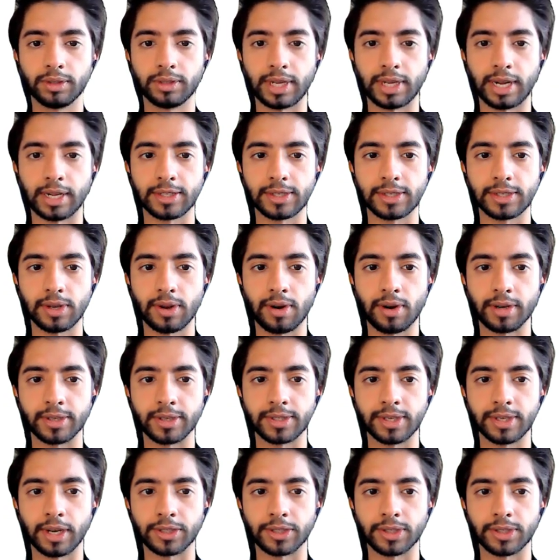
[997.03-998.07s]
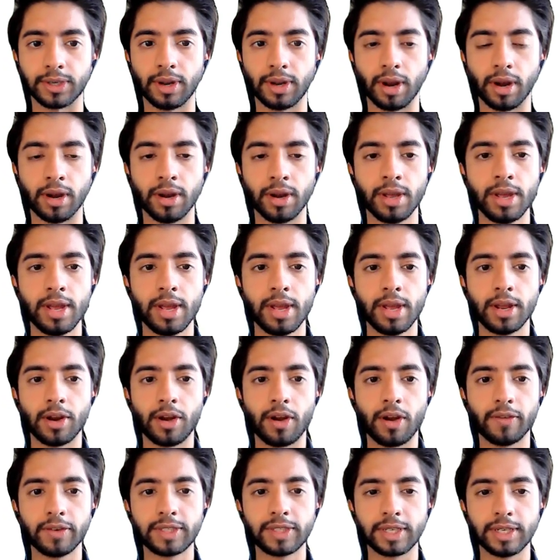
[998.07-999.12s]
That's our section done.
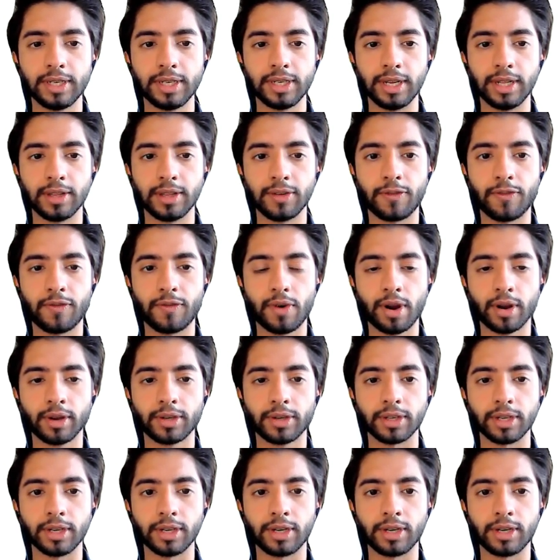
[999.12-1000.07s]
Now, obviously, in the front,